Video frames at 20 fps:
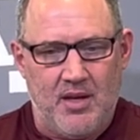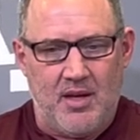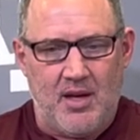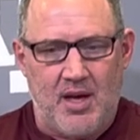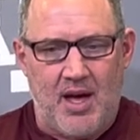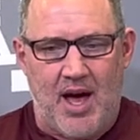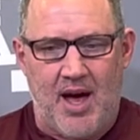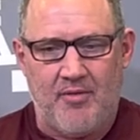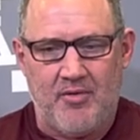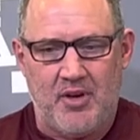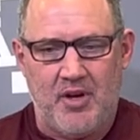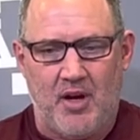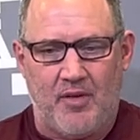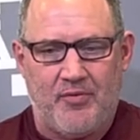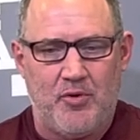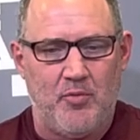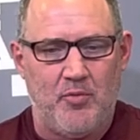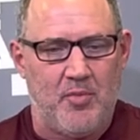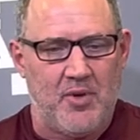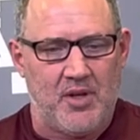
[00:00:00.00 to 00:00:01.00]
have
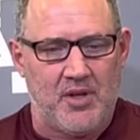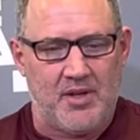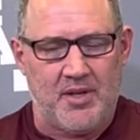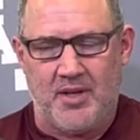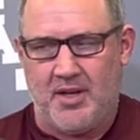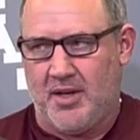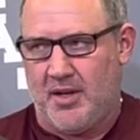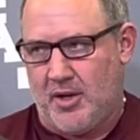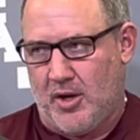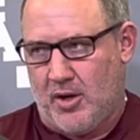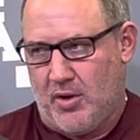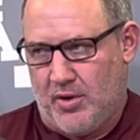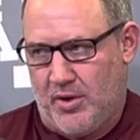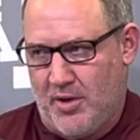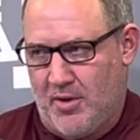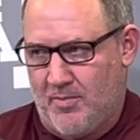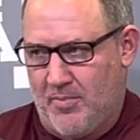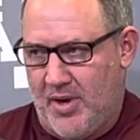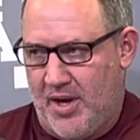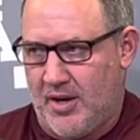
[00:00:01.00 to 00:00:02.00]
enough humility to go,
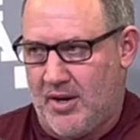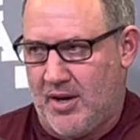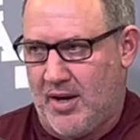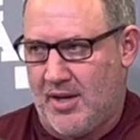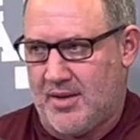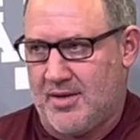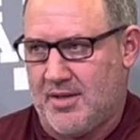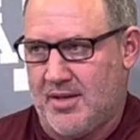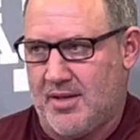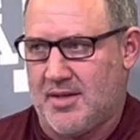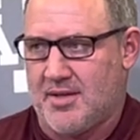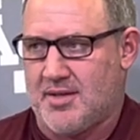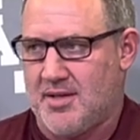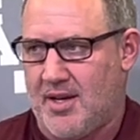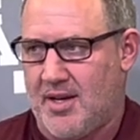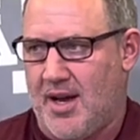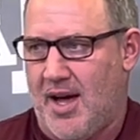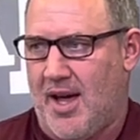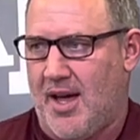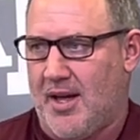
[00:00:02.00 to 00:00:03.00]
you're better at this
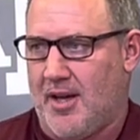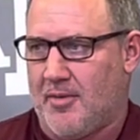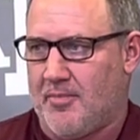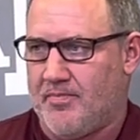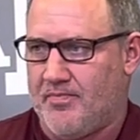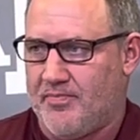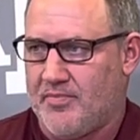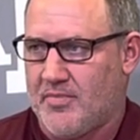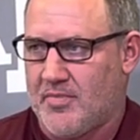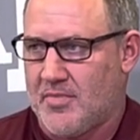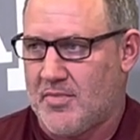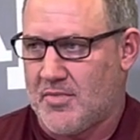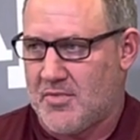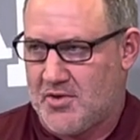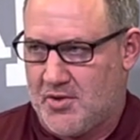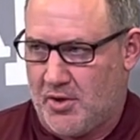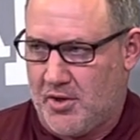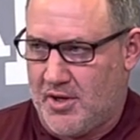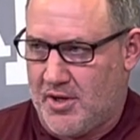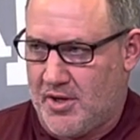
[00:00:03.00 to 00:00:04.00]
than I am,
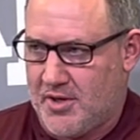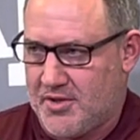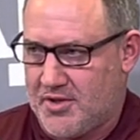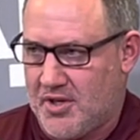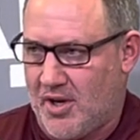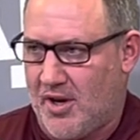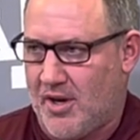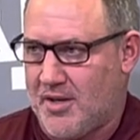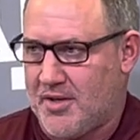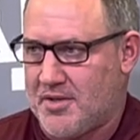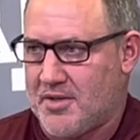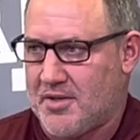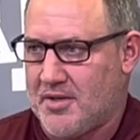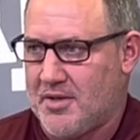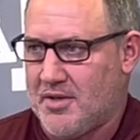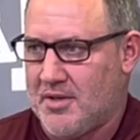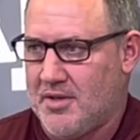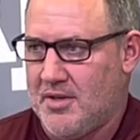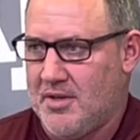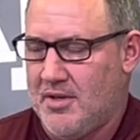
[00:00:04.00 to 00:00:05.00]
so you're in charge.
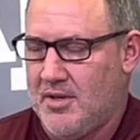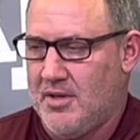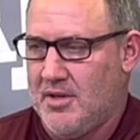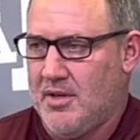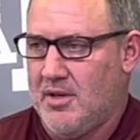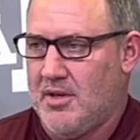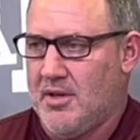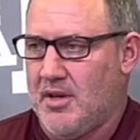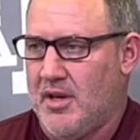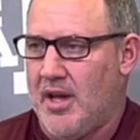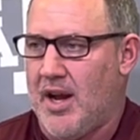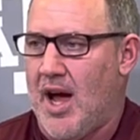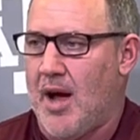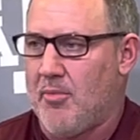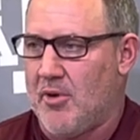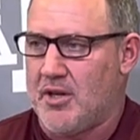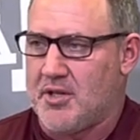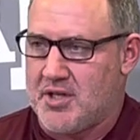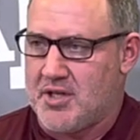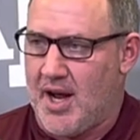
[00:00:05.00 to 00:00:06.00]
And I'm
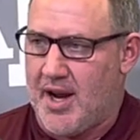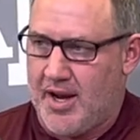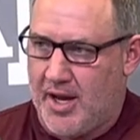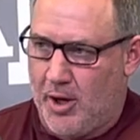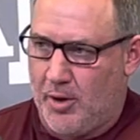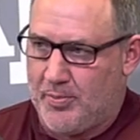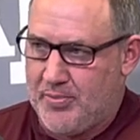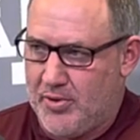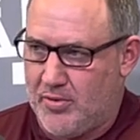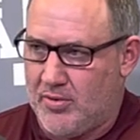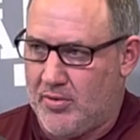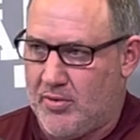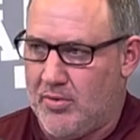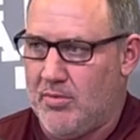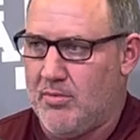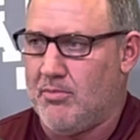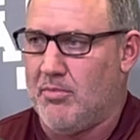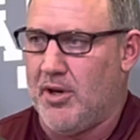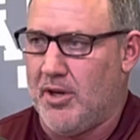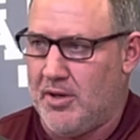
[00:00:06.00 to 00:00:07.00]
gonna try to help you,
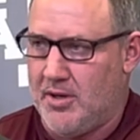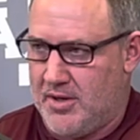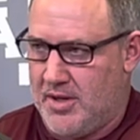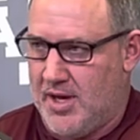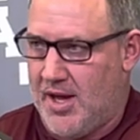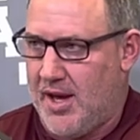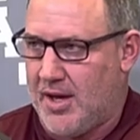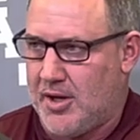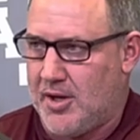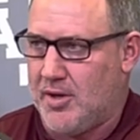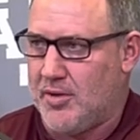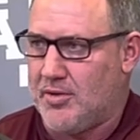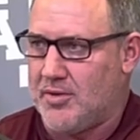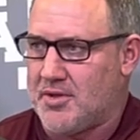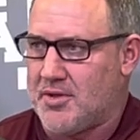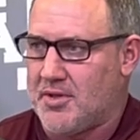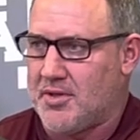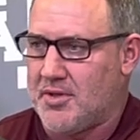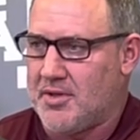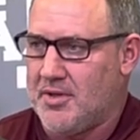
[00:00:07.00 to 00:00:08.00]
but you're the head
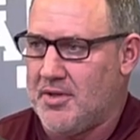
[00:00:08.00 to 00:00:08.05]
coach.